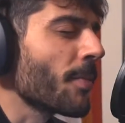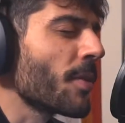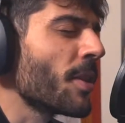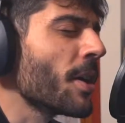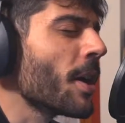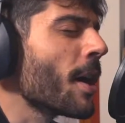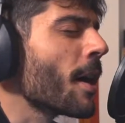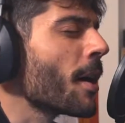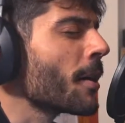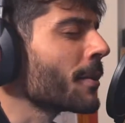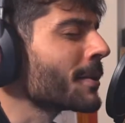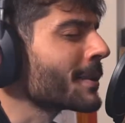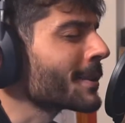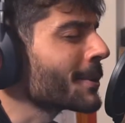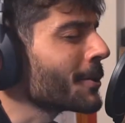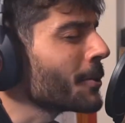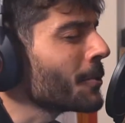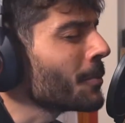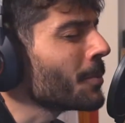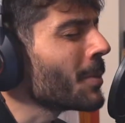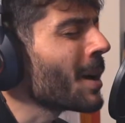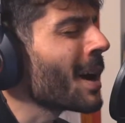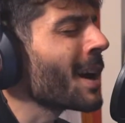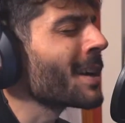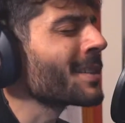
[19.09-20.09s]
there's
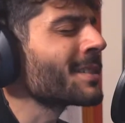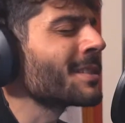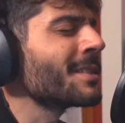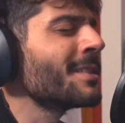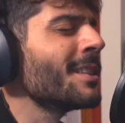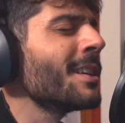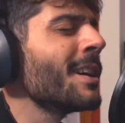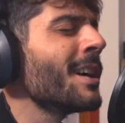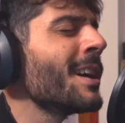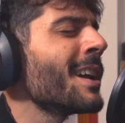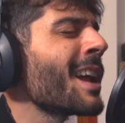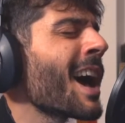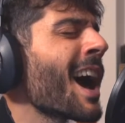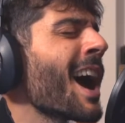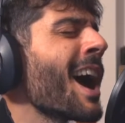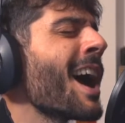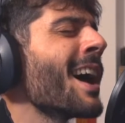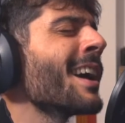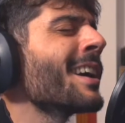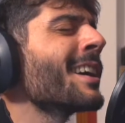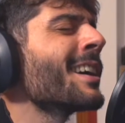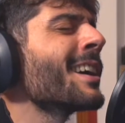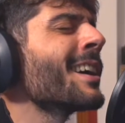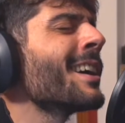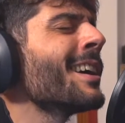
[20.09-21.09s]
so much that
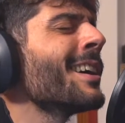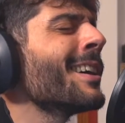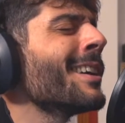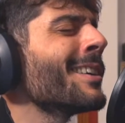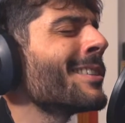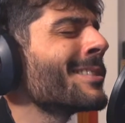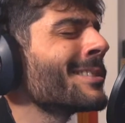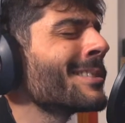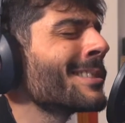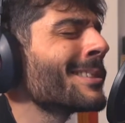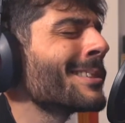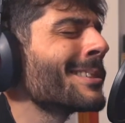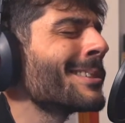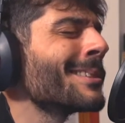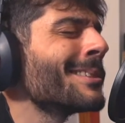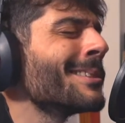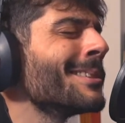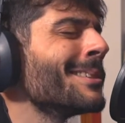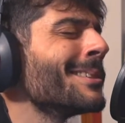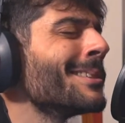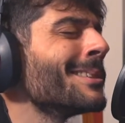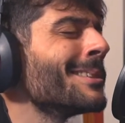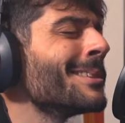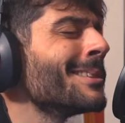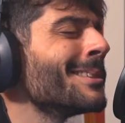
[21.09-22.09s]
I can't
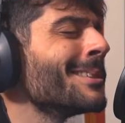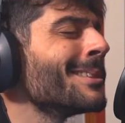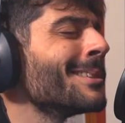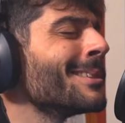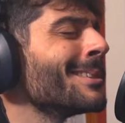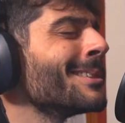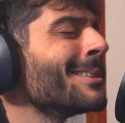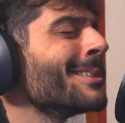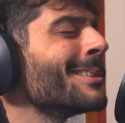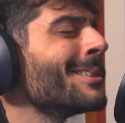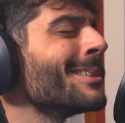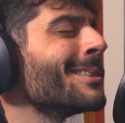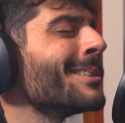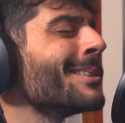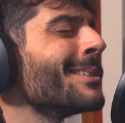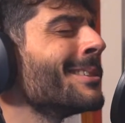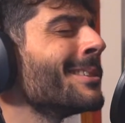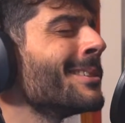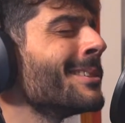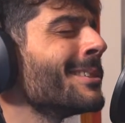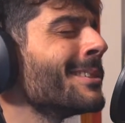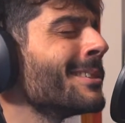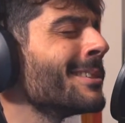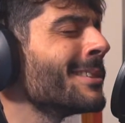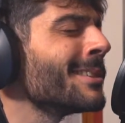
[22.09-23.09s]

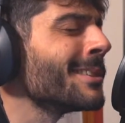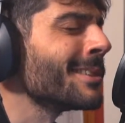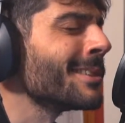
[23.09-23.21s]
see.